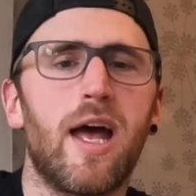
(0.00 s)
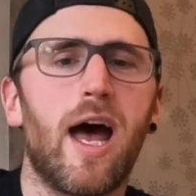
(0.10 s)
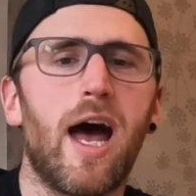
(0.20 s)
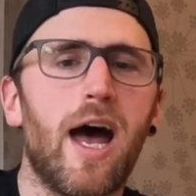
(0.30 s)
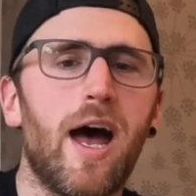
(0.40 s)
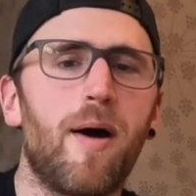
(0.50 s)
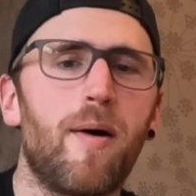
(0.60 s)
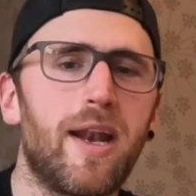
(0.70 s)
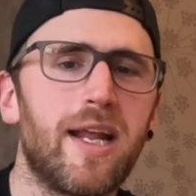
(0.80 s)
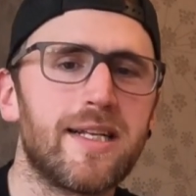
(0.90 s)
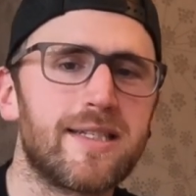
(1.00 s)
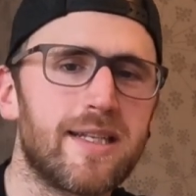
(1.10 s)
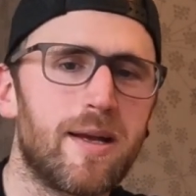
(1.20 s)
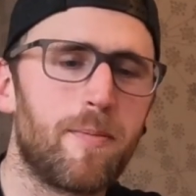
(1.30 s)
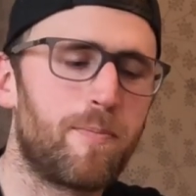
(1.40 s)
and
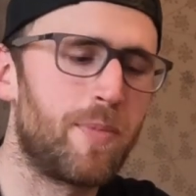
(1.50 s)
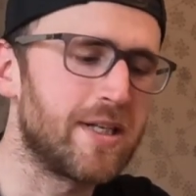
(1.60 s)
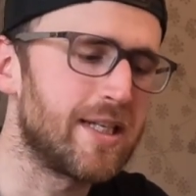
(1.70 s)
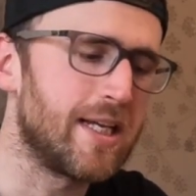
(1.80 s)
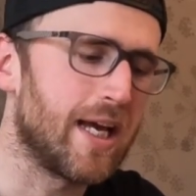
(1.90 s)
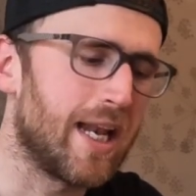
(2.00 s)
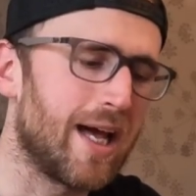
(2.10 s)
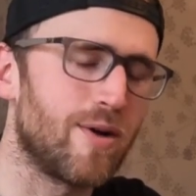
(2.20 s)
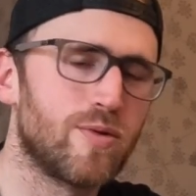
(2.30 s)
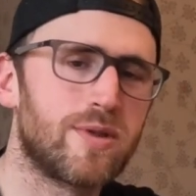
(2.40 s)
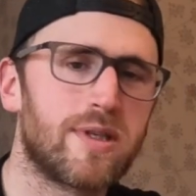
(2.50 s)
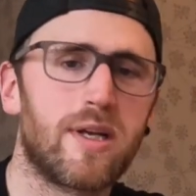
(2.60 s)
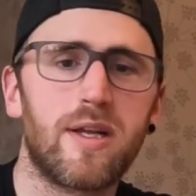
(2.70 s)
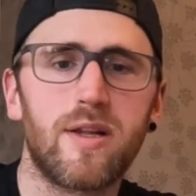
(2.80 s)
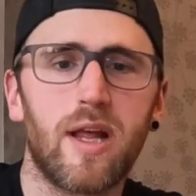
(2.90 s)
it's basically allows
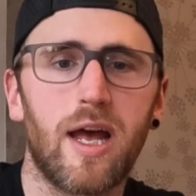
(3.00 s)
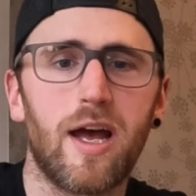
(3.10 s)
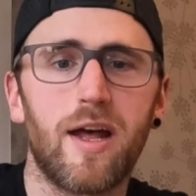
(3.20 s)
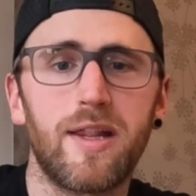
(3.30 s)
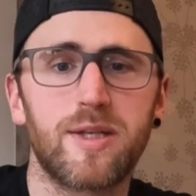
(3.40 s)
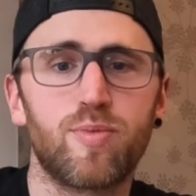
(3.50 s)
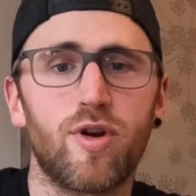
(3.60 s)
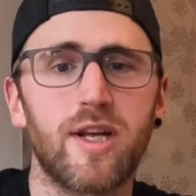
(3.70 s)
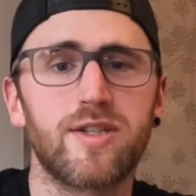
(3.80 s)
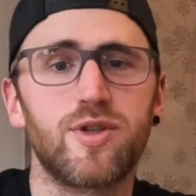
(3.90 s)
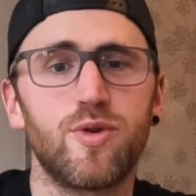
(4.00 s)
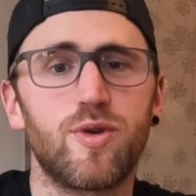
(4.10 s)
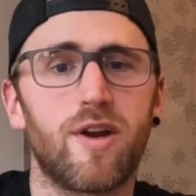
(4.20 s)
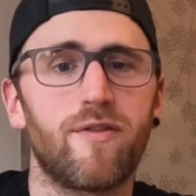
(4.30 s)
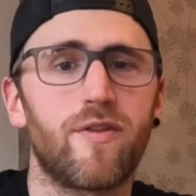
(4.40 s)
this product to
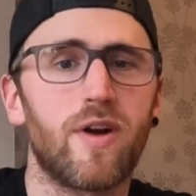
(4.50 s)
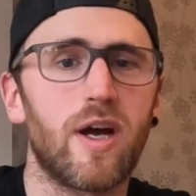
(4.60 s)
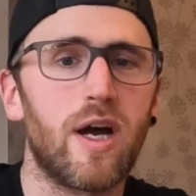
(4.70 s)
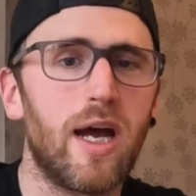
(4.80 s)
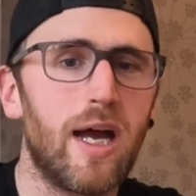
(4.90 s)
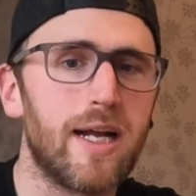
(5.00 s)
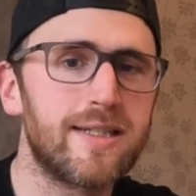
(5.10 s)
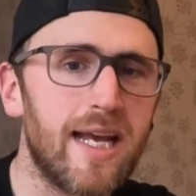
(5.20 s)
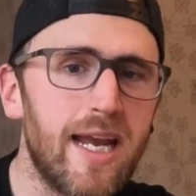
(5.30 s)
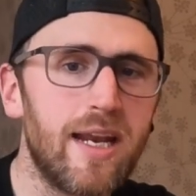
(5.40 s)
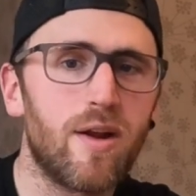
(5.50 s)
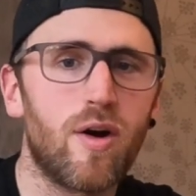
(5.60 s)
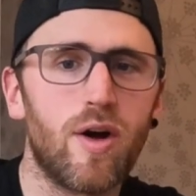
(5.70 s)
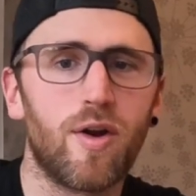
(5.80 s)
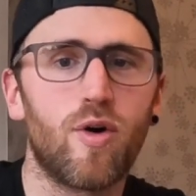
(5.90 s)
kind of attain
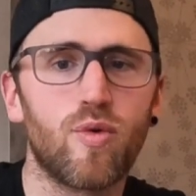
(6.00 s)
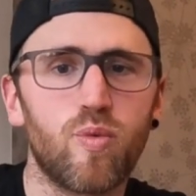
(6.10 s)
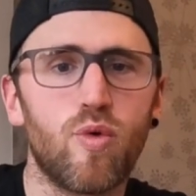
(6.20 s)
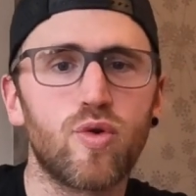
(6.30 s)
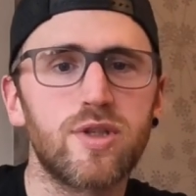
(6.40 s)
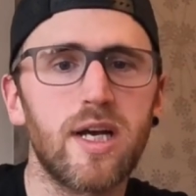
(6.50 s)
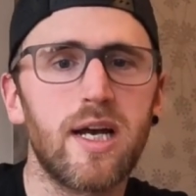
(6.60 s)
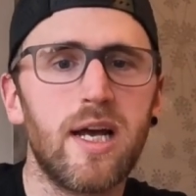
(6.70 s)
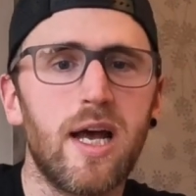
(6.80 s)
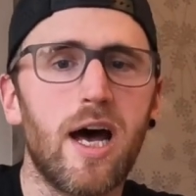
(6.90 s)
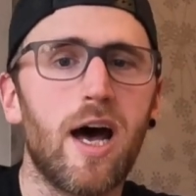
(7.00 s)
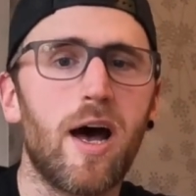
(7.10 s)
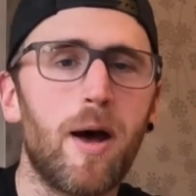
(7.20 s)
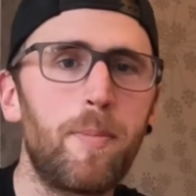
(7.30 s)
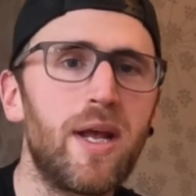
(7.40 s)
and hold water,
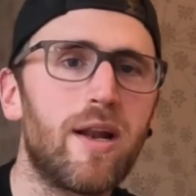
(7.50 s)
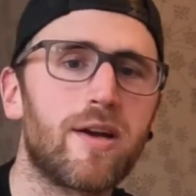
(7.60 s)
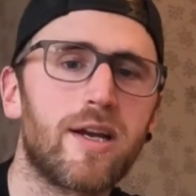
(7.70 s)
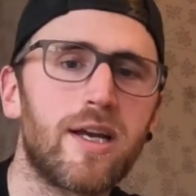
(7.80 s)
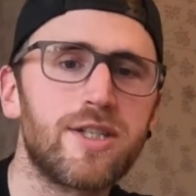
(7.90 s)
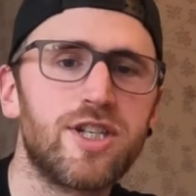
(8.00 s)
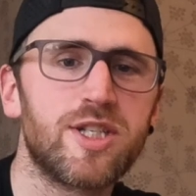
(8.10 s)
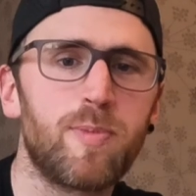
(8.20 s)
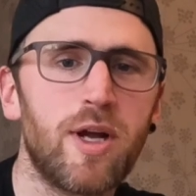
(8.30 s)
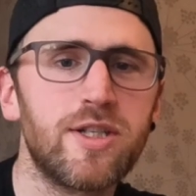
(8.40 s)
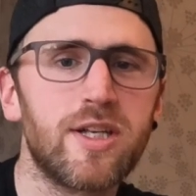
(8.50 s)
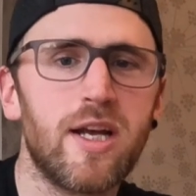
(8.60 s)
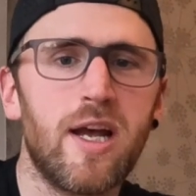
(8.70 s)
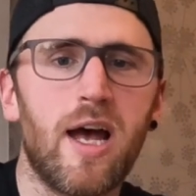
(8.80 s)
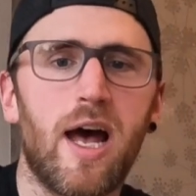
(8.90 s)
a bit like a kitchen sponge.
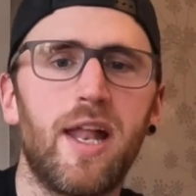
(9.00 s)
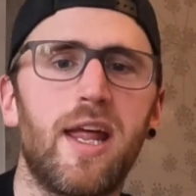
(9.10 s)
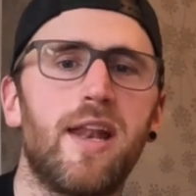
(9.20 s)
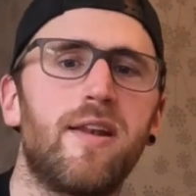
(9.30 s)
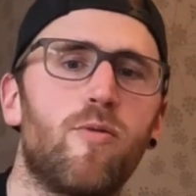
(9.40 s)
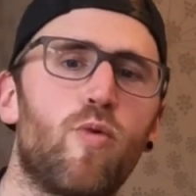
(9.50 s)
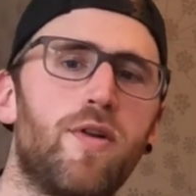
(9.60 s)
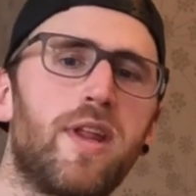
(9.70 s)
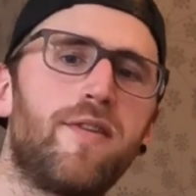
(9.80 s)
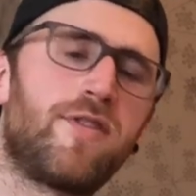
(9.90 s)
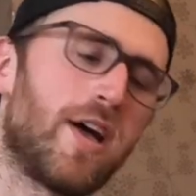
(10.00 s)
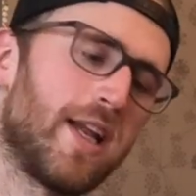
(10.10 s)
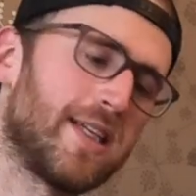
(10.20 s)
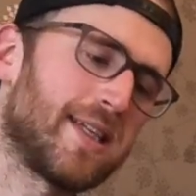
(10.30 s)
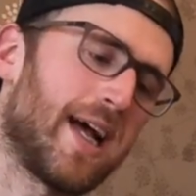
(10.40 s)
And then what they've done
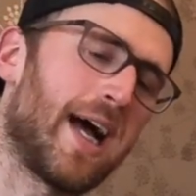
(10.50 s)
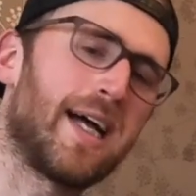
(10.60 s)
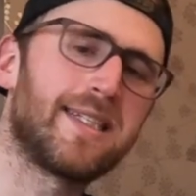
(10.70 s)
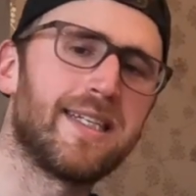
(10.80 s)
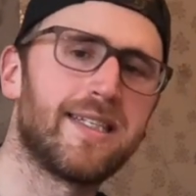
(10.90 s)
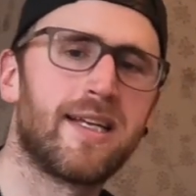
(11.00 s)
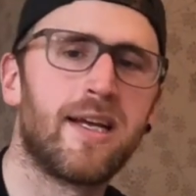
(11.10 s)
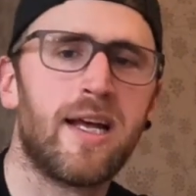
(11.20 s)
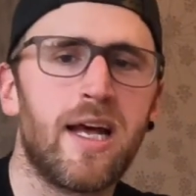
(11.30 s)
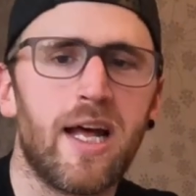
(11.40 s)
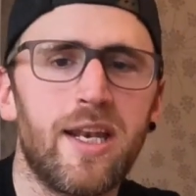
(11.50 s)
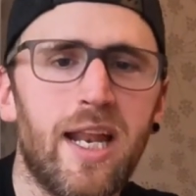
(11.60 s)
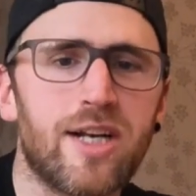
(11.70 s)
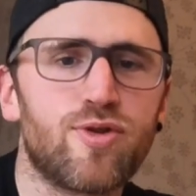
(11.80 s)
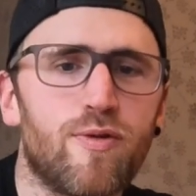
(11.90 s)
is added
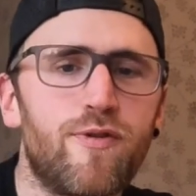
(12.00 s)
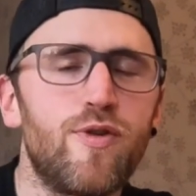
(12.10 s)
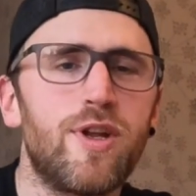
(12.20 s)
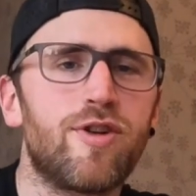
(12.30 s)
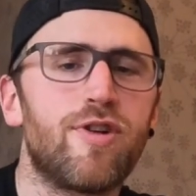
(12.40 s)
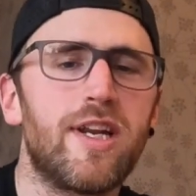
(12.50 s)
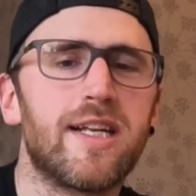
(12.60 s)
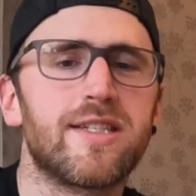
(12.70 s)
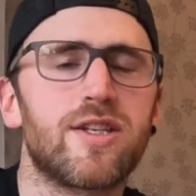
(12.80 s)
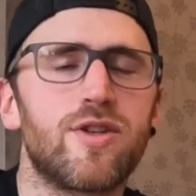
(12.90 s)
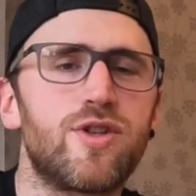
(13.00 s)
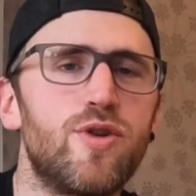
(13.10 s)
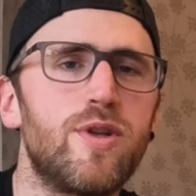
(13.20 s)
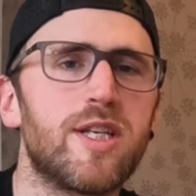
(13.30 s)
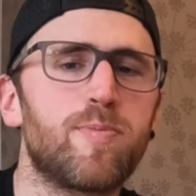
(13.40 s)
natural food ingredients
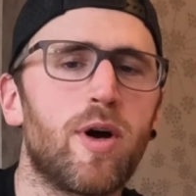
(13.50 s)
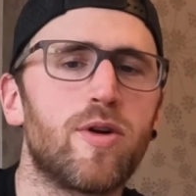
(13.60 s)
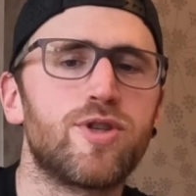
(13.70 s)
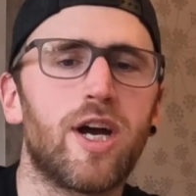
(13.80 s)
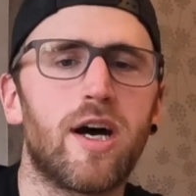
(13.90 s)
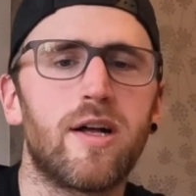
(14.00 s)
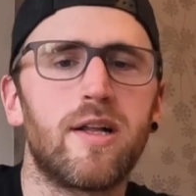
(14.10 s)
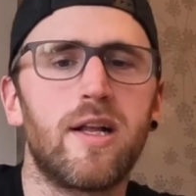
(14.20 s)
to this biogel,